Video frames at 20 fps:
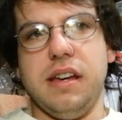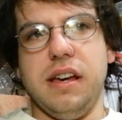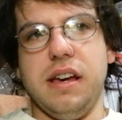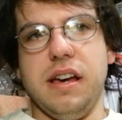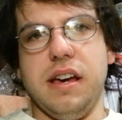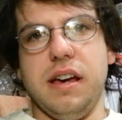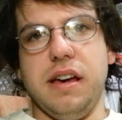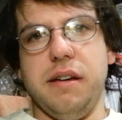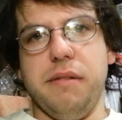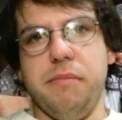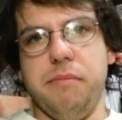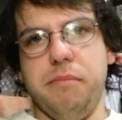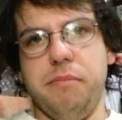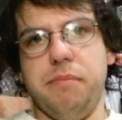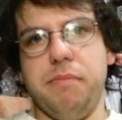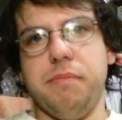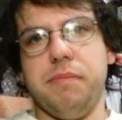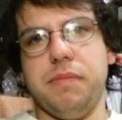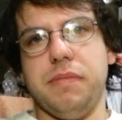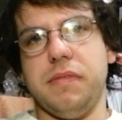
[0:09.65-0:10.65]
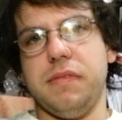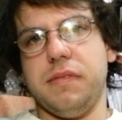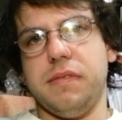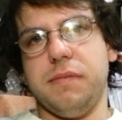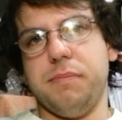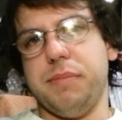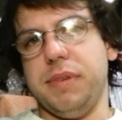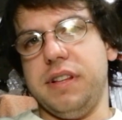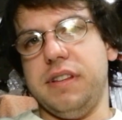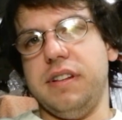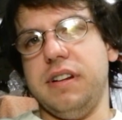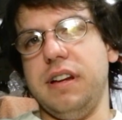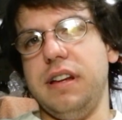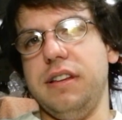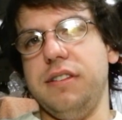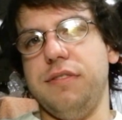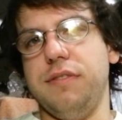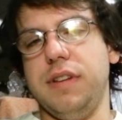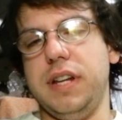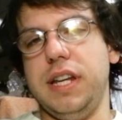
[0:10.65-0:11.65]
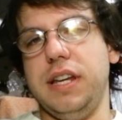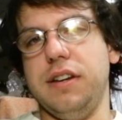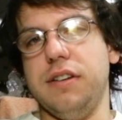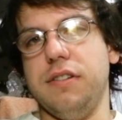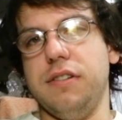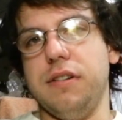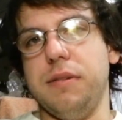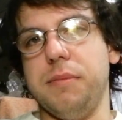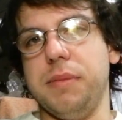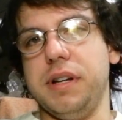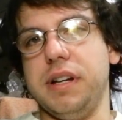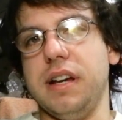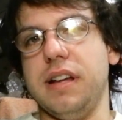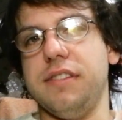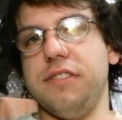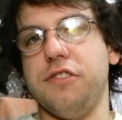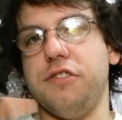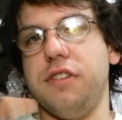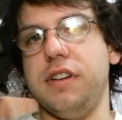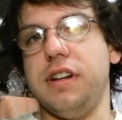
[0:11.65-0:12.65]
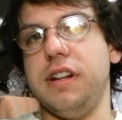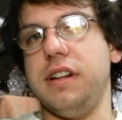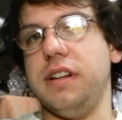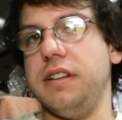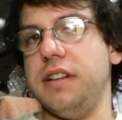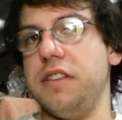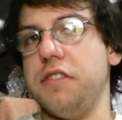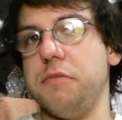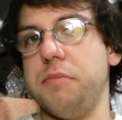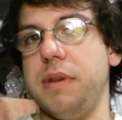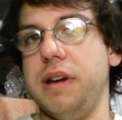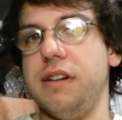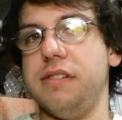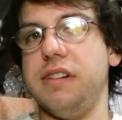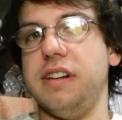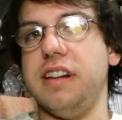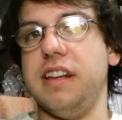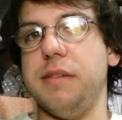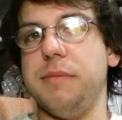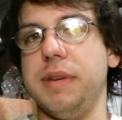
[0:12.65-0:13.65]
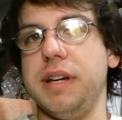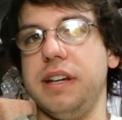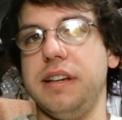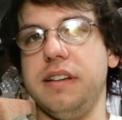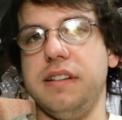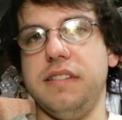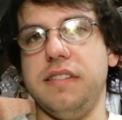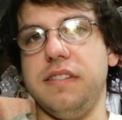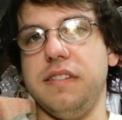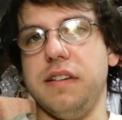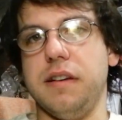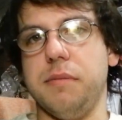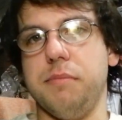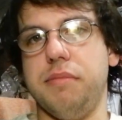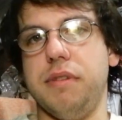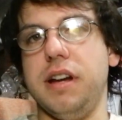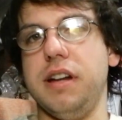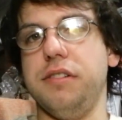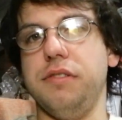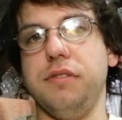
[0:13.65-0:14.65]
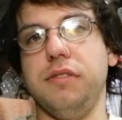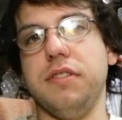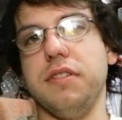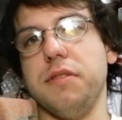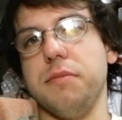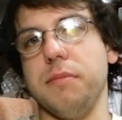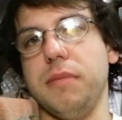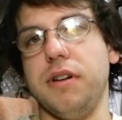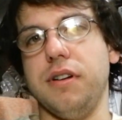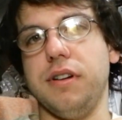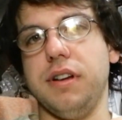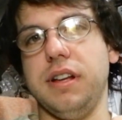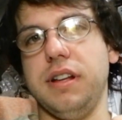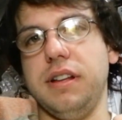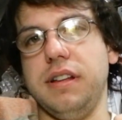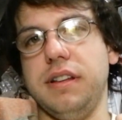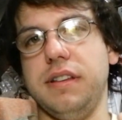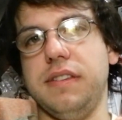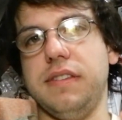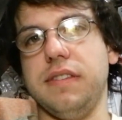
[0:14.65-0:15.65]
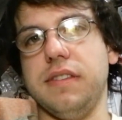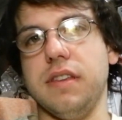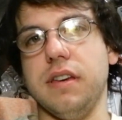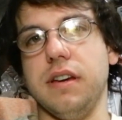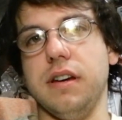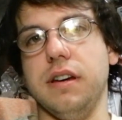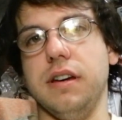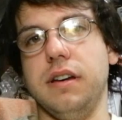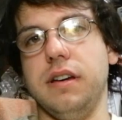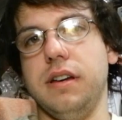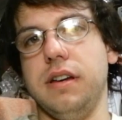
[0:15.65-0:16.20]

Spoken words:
But today's video, I'm going to concentrate on another Beyerdynamic. It's brand new to the market. It's the